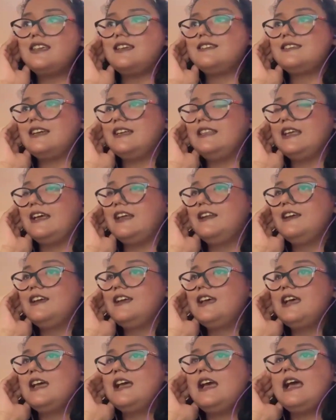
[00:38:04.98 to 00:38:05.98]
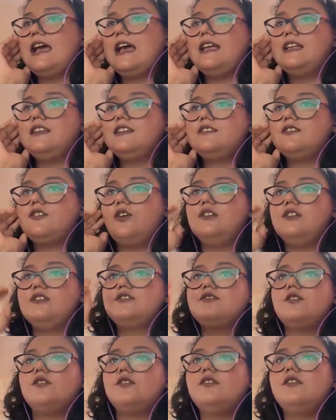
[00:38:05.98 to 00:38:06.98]
things are there. And
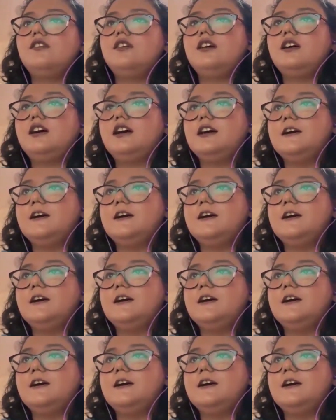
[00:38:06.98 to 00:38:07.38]
also,